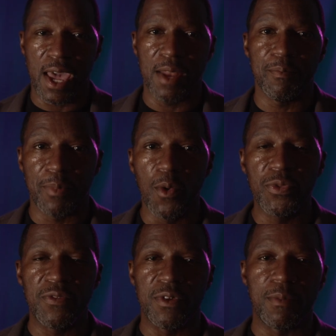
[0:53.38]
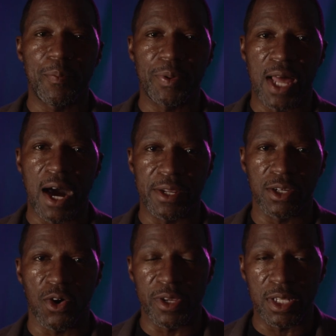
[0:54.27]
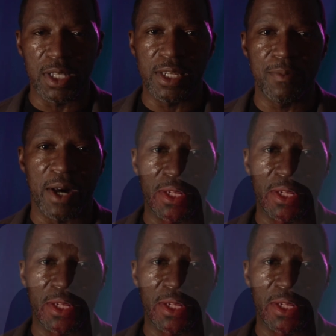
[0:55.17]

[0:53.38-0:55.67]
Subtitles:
and both of them are plotting on a lady by